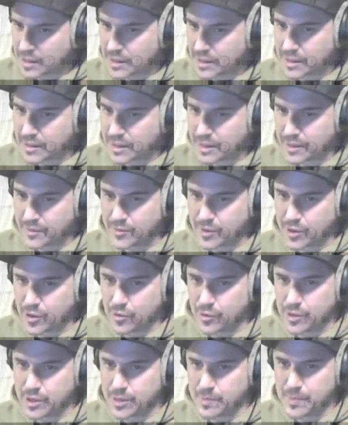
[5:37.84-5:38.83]
They
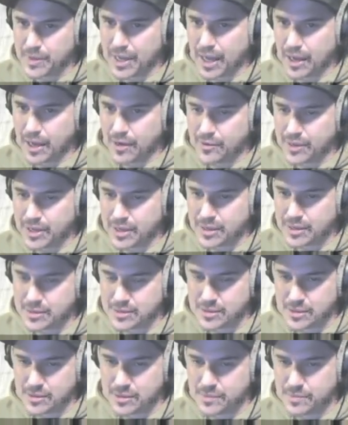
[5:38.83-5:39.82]
recorded meowing.
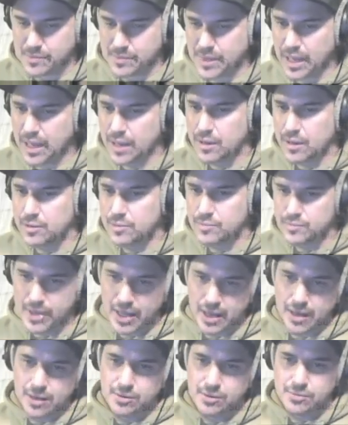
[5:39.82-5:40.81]
So meow,
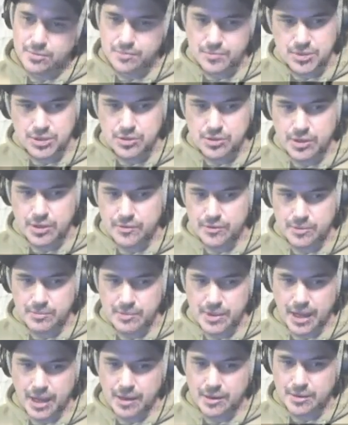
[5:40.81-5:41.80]
meow, two different
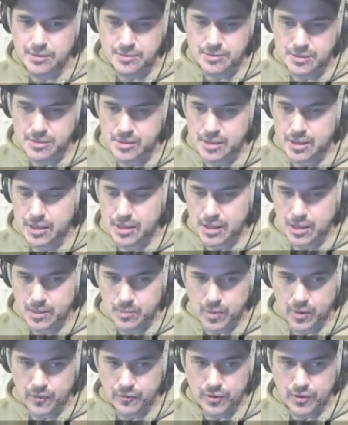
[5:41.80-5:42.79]
meows.
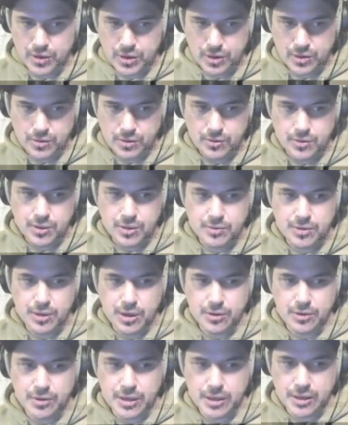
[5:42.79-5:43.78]
But for you, you'd
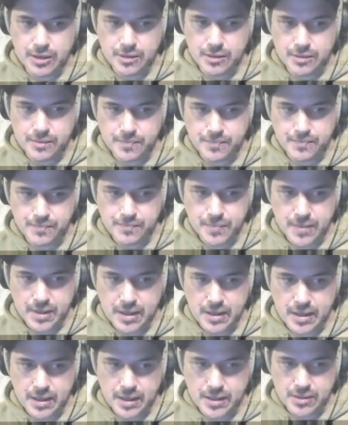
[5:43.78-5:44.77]
go here
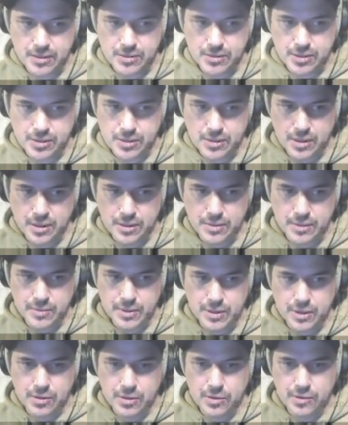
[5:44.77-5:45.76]
and you turn on the
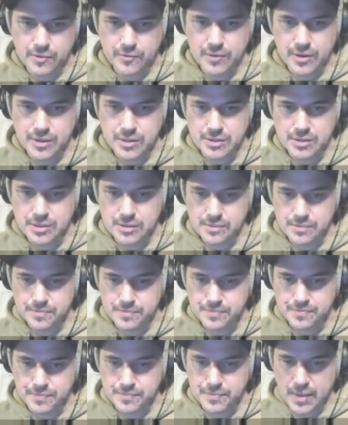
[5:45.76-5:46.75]
record function.
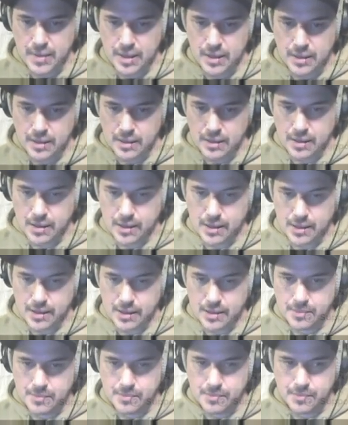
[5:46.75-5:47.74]

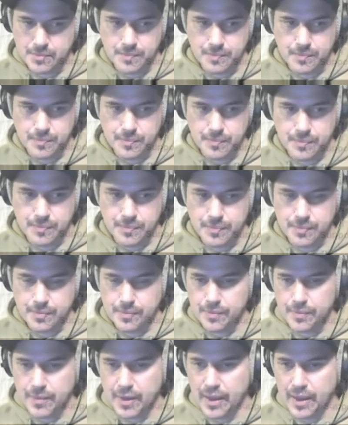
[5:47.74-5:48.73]
And
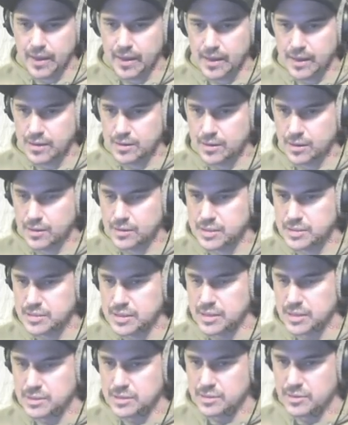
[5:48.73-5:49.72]
all of a
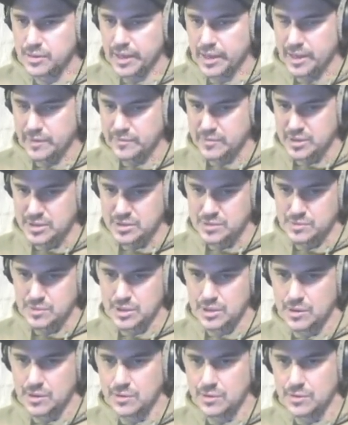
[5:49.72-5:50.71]
sudden you have this
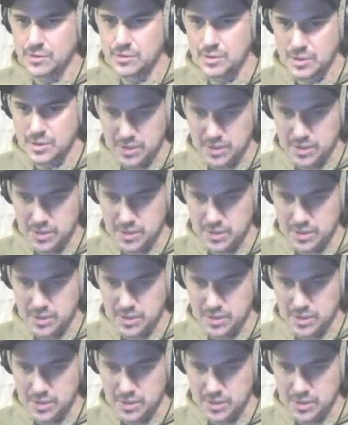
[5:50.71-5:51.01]
record.